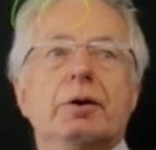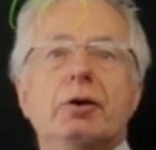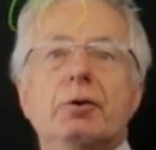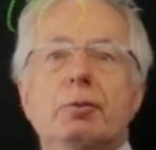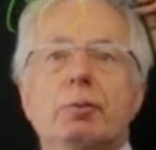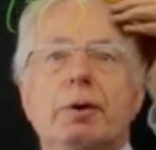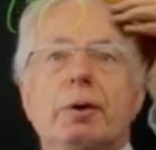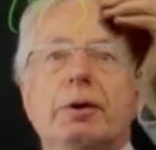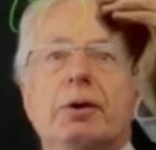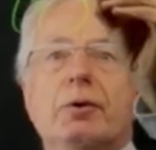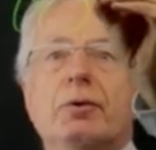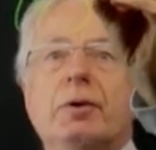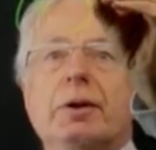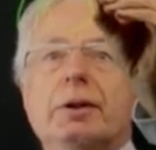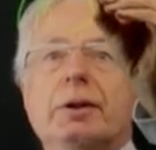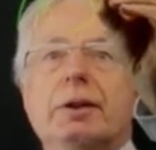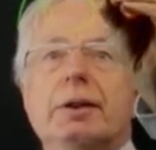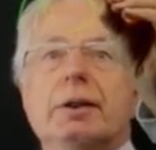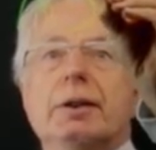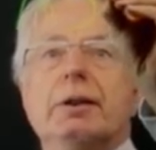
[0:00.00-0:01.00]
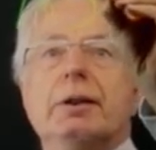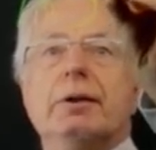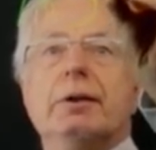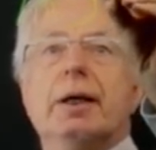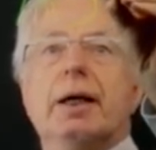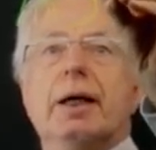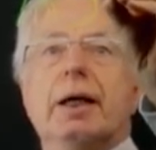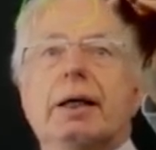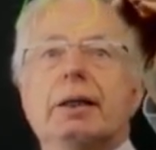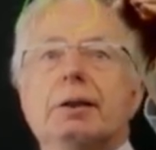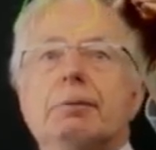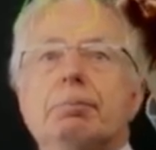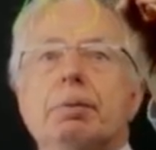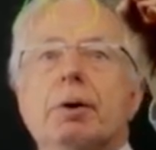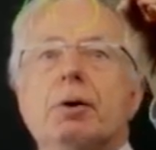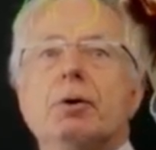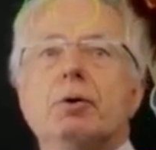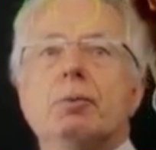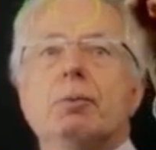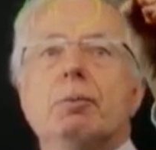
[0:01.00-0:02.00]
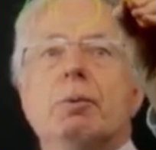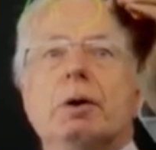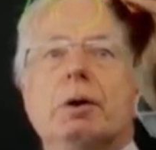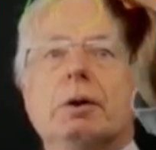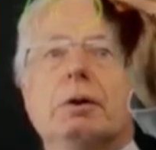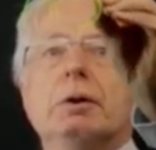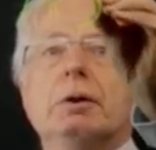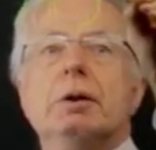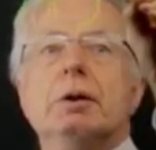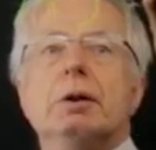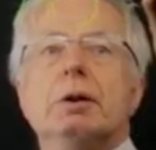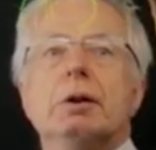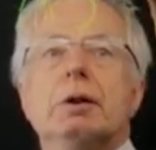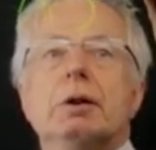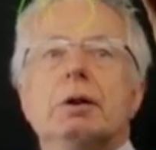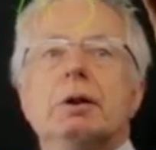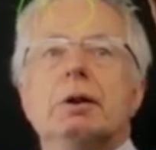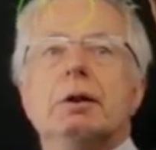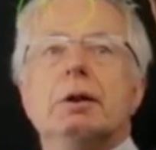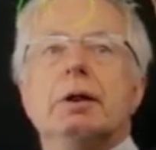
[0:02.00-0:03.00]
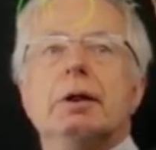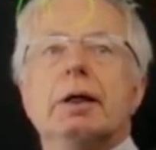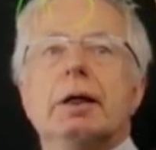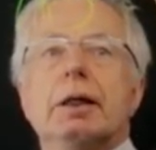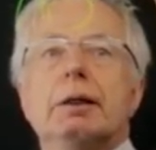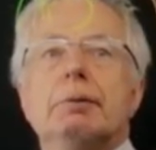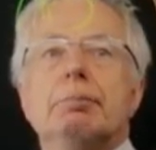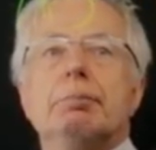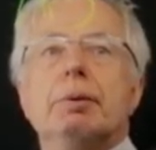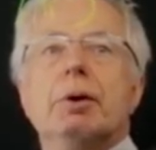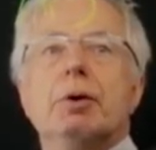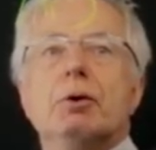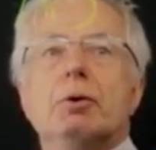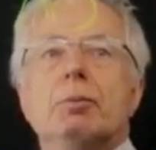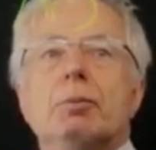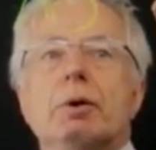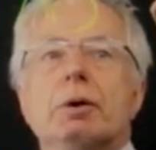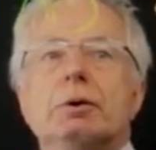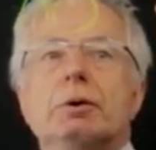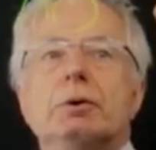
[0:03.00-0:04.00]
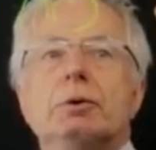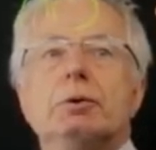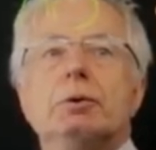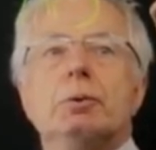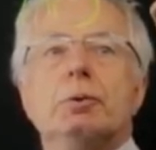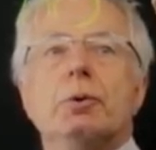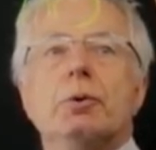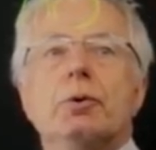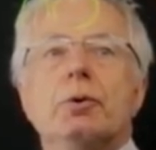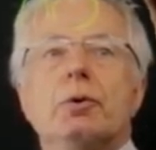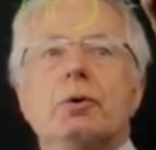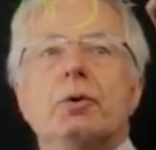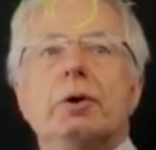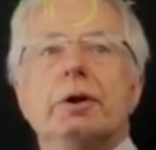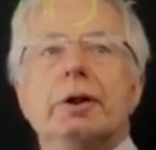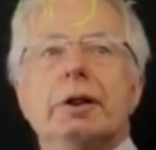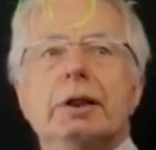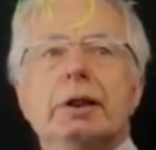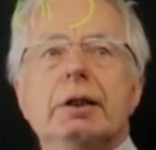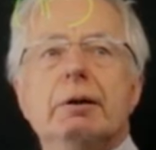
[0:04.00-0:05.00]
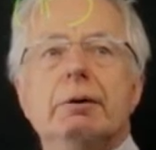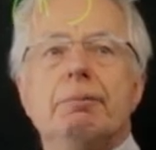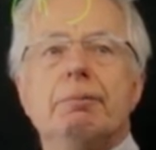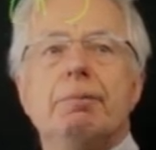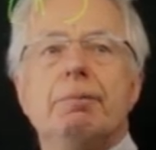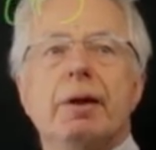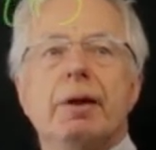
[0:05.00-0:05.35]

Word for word: this one is sitting in n plus 1, n plus 1, 2, 3.